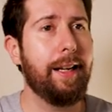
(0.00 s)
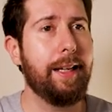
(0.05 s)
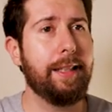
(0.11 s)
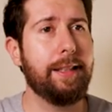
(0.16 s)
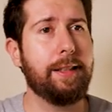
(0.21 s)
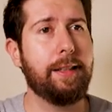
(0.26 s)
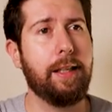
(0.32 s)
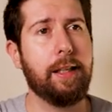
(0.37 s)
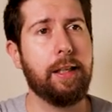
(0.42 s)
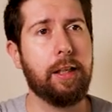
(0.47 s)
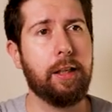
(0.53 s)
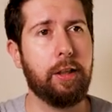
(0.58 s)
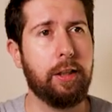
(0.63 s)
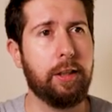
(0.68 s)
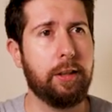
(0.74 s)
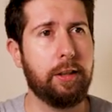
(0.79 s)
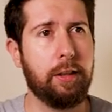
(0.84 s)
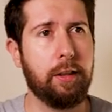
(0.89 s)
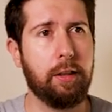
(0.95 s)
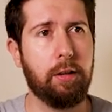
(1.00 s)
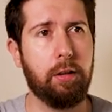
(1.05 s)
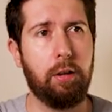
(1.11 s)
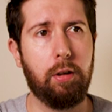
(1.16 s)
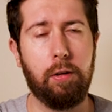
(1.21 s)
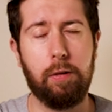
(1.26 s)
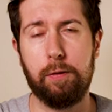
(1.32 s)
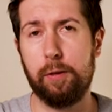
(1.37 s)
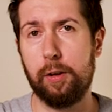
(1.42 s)
is the increasing
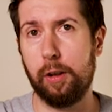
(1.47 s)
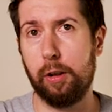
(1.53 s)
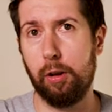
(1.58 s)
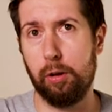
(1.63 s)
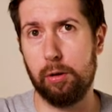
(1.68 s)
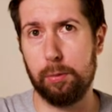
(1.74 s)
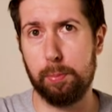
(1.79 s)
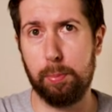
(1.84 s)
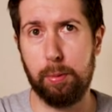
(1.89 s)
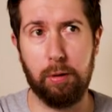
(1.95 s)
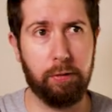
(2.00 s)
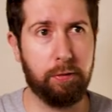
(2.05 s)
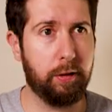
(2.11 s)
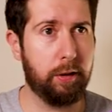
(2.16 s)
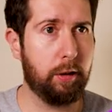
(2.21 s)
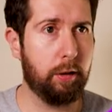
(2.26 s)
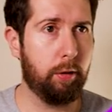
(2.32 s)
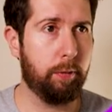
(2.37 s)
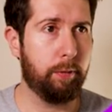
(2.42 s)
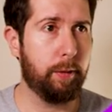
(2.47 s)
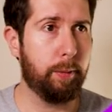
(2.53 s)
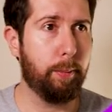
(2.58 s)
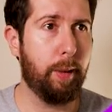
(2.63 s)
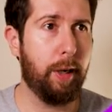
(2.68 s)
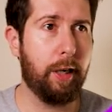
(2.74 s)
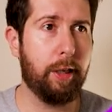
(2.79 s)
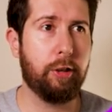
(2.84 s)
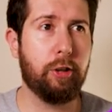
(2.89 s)
of the gross profit of the
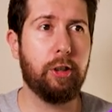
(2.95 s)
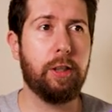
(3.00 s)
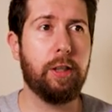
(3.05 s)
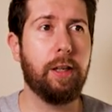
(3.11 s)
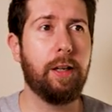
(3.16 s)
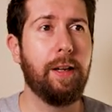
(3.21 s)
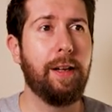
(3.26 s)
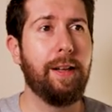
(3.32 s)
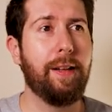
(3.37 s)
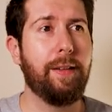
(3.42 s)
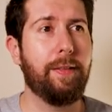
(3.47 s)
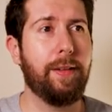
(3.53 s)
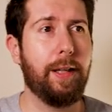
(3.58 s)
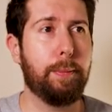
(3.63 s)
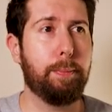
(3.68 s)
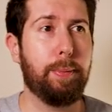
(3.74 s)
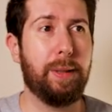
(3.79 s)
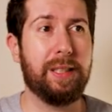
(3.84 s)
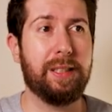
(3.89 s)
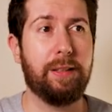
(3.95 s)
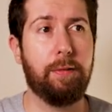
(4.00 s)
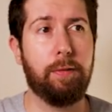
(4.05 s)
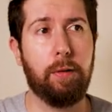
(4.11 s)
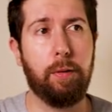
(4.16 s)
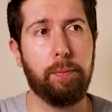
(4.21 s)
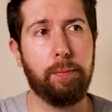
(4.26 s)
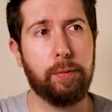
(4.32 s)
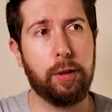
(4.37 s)
margin that passed
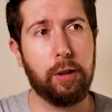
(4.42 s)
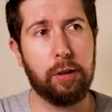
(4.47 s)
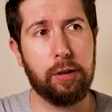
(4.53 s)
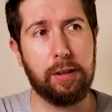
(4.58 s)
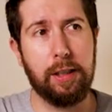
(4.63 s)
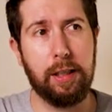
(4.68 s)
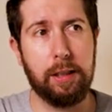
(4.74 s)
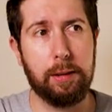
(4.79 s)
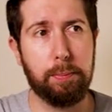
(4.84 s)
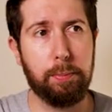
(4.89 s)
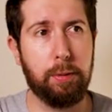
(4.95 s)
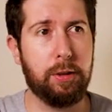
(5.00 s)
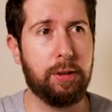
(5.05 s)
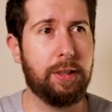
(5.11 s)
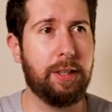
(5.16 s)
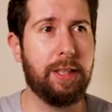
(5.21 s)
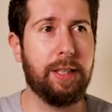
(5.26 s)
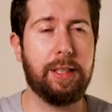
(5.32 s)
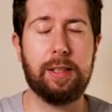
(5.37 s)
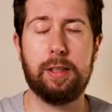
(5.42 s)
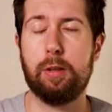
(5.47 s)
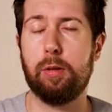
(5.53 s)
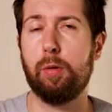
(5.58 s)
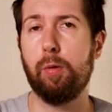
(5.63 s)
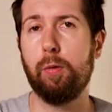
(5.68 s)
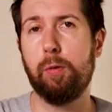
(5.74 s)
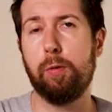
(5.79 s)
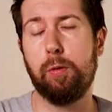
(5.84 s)
from 38.6
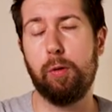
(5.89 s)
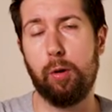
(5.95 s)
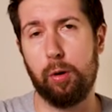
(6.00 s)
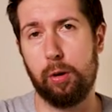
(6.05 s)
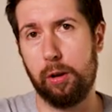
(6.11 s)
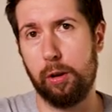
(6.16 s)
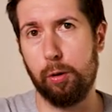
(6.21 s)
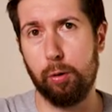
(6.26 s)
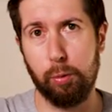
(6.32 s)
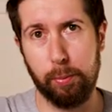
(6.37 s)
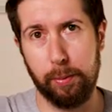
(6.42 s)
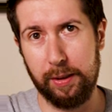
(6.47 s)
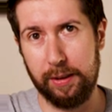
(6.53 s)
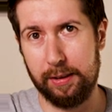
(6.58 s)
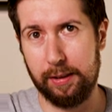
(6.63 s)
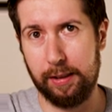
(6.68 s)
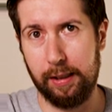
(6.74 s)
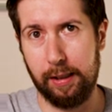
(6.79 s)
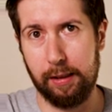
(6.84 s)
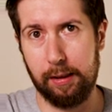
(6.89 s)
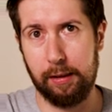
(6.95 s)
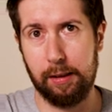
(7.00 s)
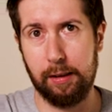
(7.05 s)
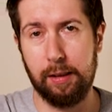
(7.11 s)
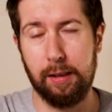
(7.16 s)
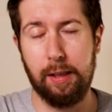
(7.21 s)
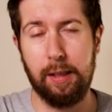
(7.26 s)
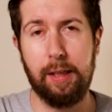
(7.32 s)
to
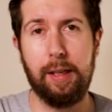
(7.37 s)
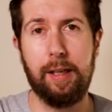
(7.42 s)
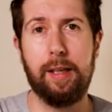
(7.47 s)
42%.